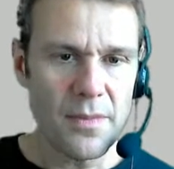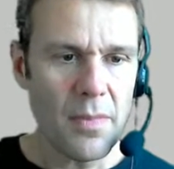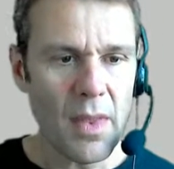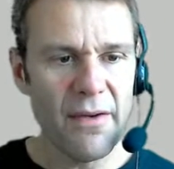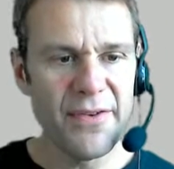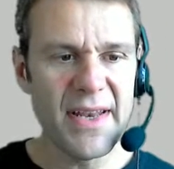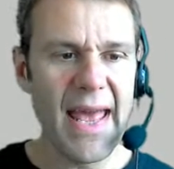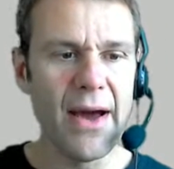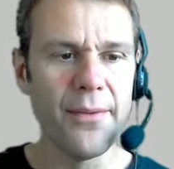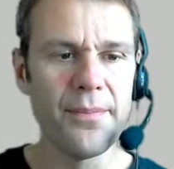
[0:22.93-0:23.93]
For
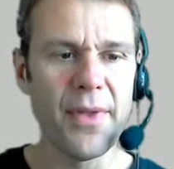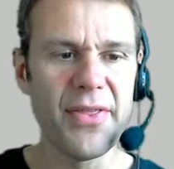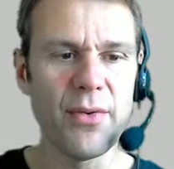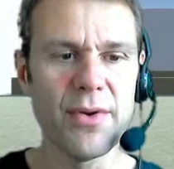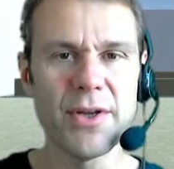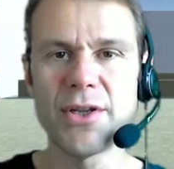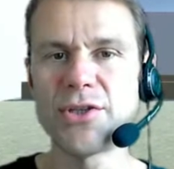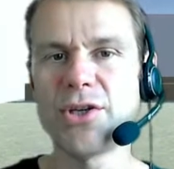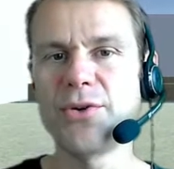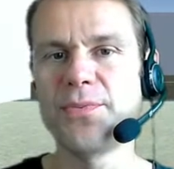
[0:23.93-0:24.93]
now, I think what I'm going to
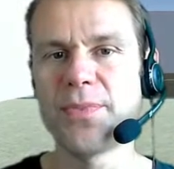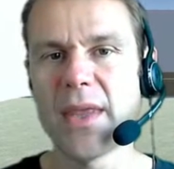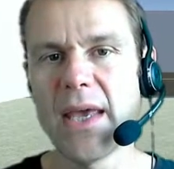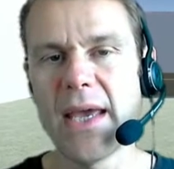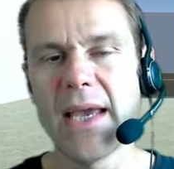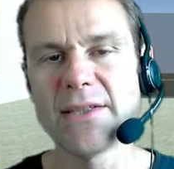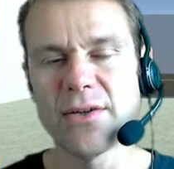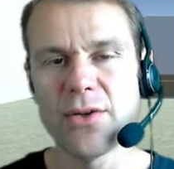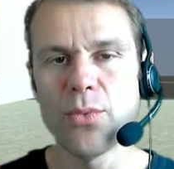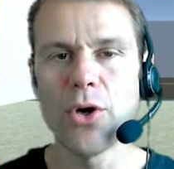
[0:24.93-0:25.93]
do is I'm
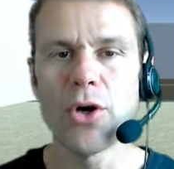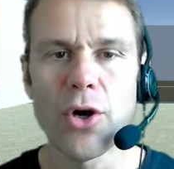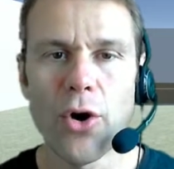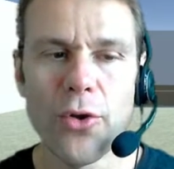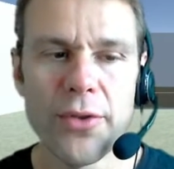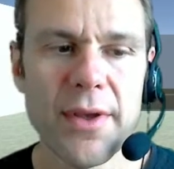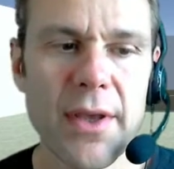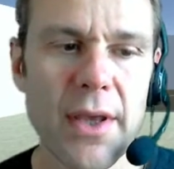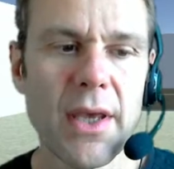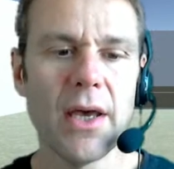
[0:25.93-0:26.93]
going to work on
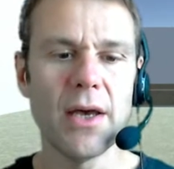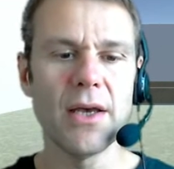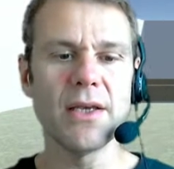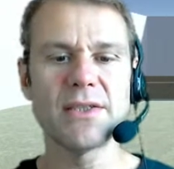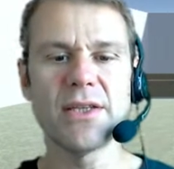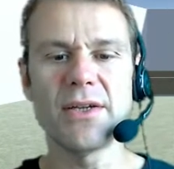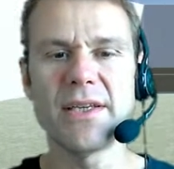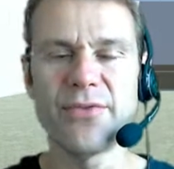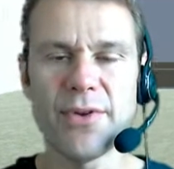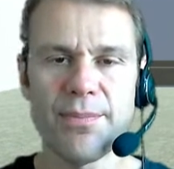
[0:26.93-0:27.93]
a slightly
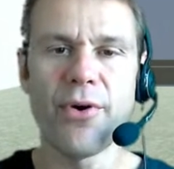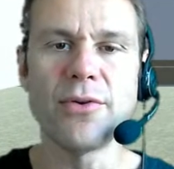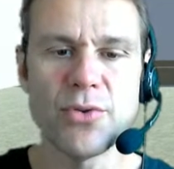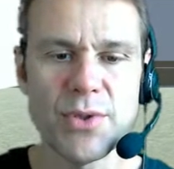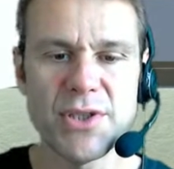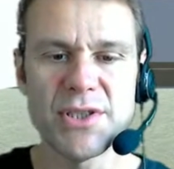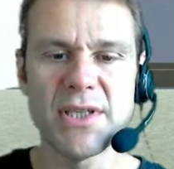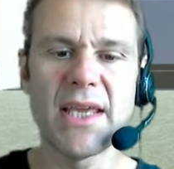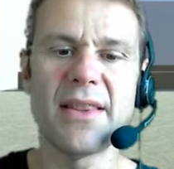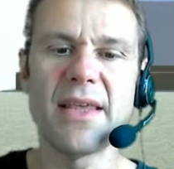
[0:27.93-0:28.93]
different approach, which is to
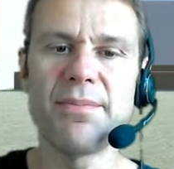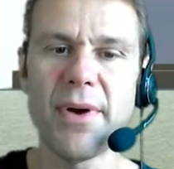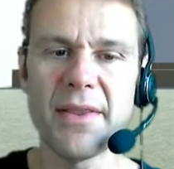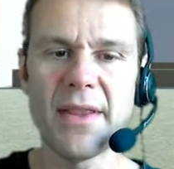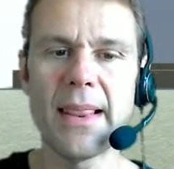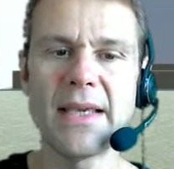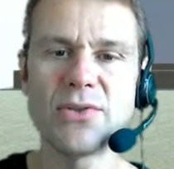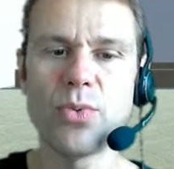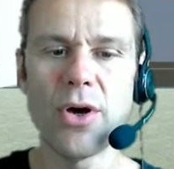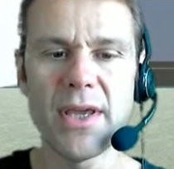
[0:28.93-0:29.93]
get the button at
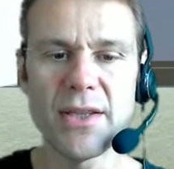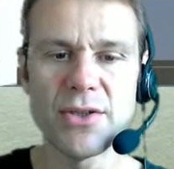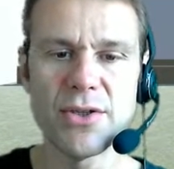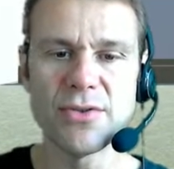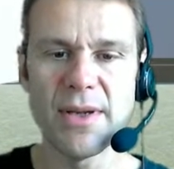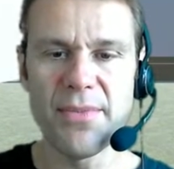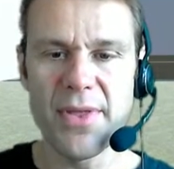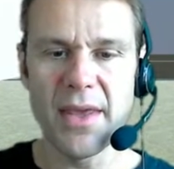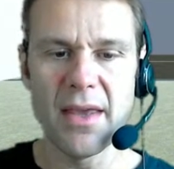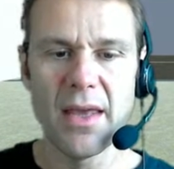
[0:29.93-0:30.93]
least working to do
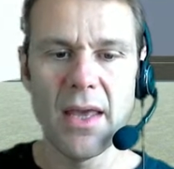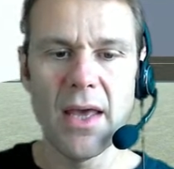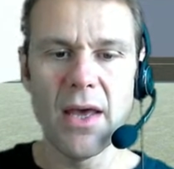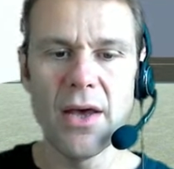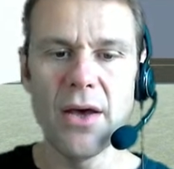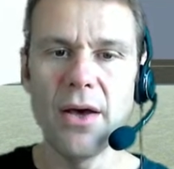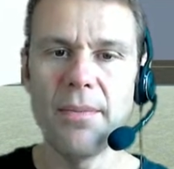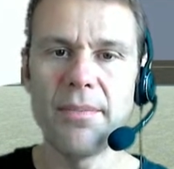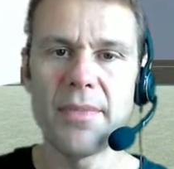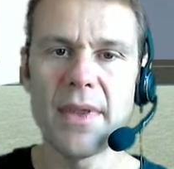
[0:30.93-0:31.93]
something.
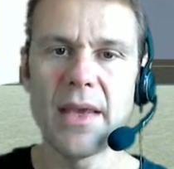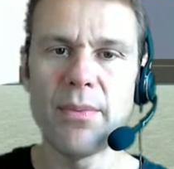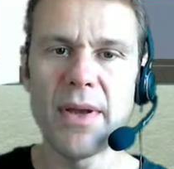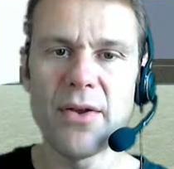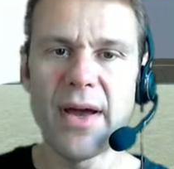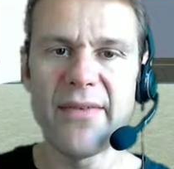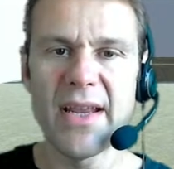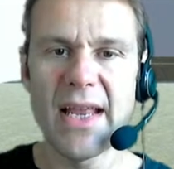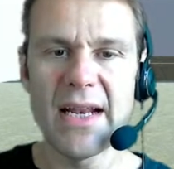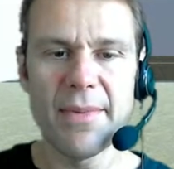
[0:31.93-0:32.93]
It may not have
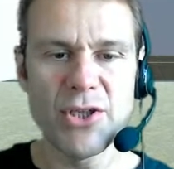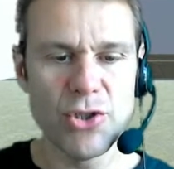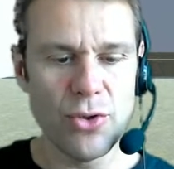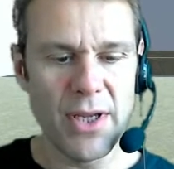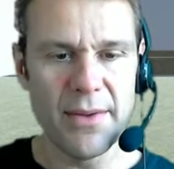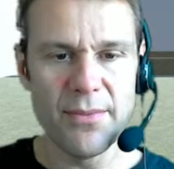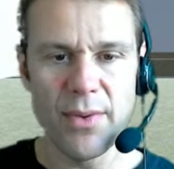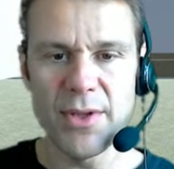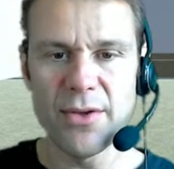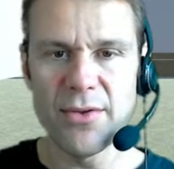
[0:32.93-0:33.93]
any animation on it when
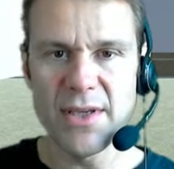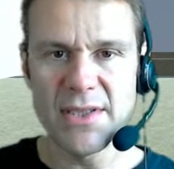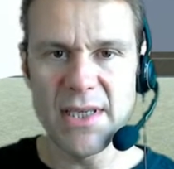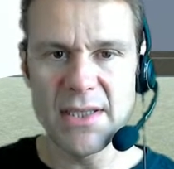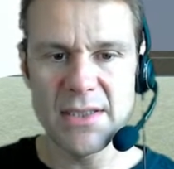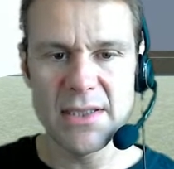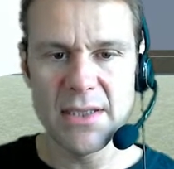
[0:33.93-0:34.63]
we do these things.